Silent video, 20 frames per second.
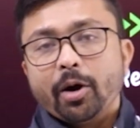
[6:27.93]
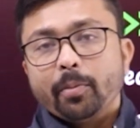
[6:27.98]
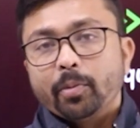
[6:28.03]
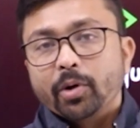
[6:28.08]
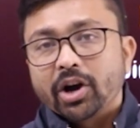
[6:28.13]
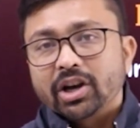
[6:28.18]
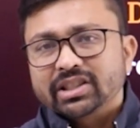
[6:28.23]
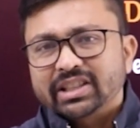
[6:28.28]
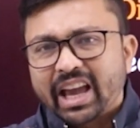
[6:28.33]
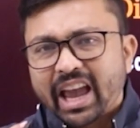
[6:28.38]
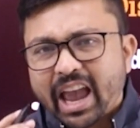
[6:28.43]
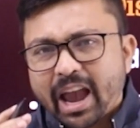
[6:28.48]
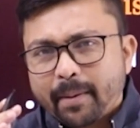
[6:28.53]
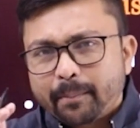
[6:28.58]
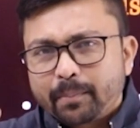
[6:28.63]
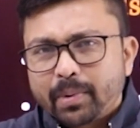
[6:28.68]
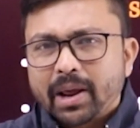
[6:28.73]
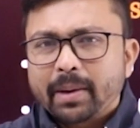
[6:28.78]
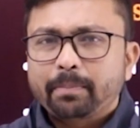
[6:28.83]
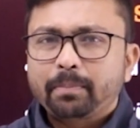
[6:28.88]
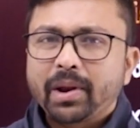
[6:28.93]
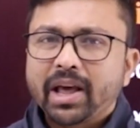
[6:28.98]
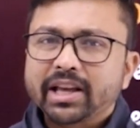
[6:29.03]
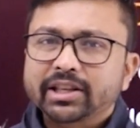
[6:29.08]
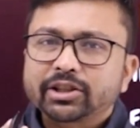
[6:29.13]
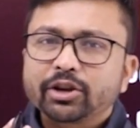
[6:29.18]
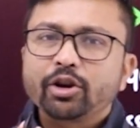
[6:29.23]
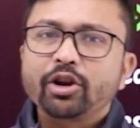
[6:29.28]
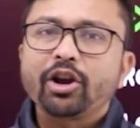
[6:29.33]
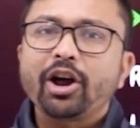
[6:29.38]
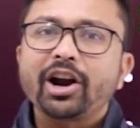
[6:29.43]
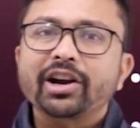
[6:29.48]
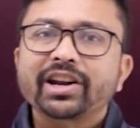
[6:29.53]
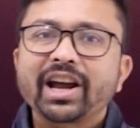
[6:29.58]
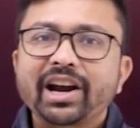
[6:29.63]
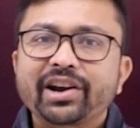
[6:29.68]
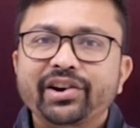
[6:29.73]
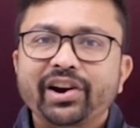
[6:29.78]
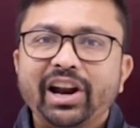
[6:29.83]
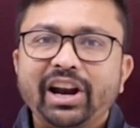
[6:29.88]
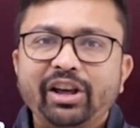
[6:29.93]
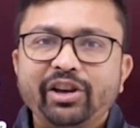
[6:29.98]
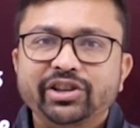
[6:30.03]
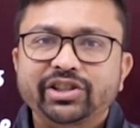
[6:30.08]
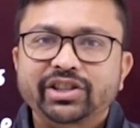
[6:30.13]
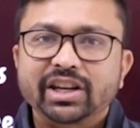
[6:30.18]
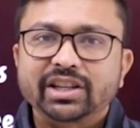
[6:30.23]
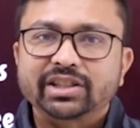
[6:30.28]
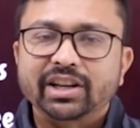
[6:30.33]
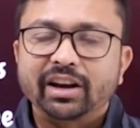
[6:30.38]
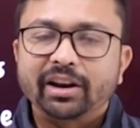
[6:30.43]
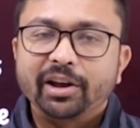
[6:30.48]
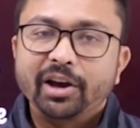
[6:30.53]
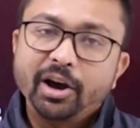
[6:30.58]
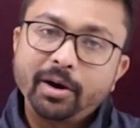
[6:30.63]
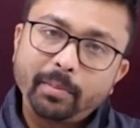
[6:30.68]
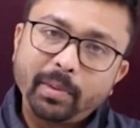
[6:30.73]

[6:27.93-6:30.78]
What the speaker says: Because every place you will not get railway station,